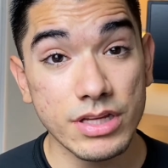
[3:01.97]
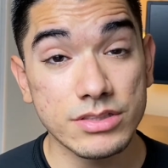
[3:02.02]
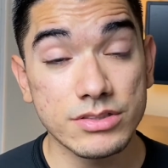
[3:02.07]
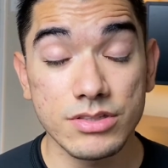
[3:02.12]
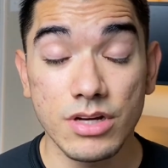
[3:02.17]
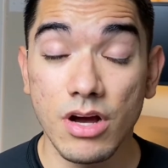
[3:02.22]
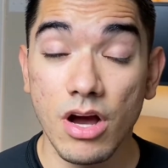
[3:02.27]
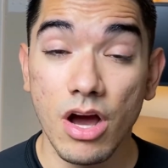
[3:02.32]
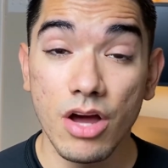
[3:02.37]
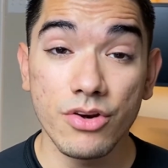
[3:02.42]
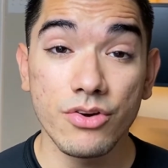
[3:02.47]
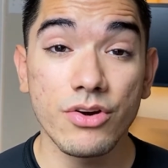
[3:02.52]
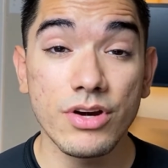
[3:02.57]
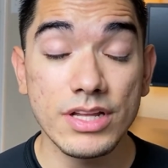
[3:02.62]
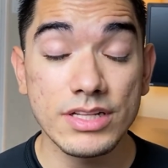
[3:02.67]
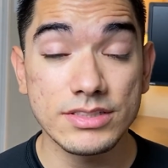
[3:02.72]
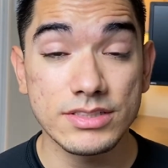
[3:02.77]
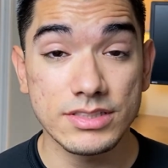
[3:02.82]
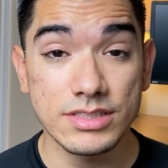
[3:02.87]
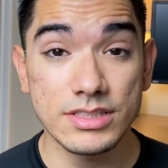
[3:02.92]
to
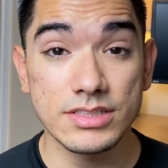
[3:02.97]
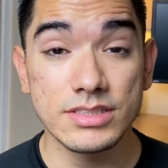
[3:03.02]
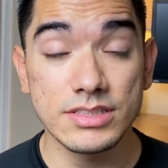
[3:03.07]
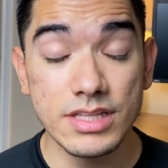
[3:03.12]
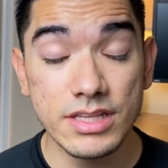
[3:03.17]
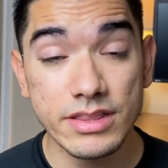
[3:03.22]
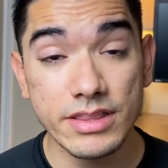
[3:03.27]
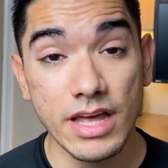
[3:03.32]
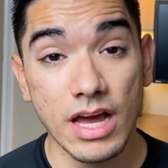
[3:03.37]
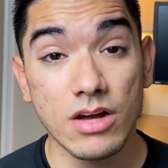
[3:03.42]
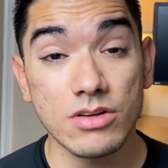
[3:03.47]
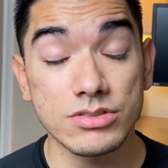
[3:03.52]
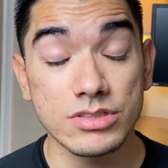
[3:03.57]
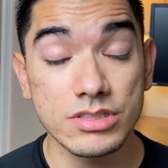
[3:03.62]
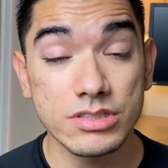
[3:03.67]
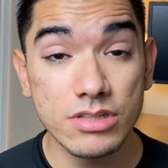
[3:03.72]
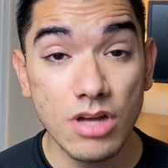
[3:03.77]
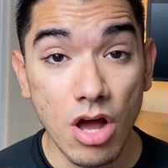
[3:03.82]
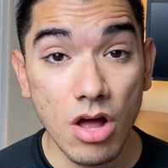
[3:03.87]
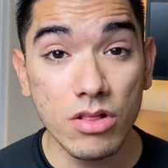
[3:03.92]

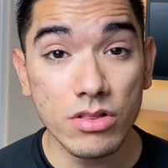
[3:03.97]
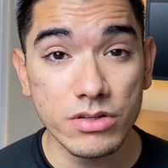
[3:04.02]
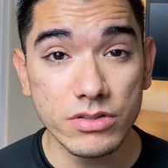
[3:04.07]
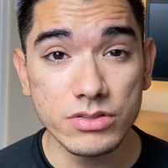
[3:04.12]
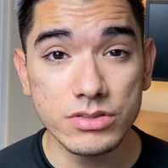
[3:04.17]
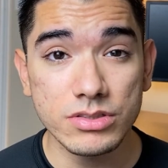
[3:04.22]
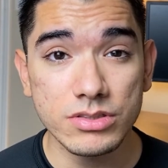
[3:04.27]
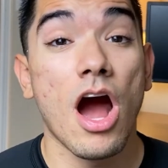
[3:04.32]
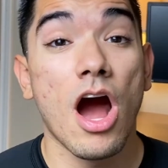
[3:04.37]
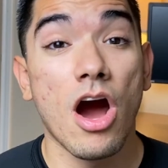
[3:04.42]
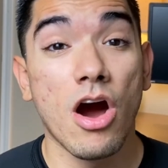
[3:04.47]
$160,000.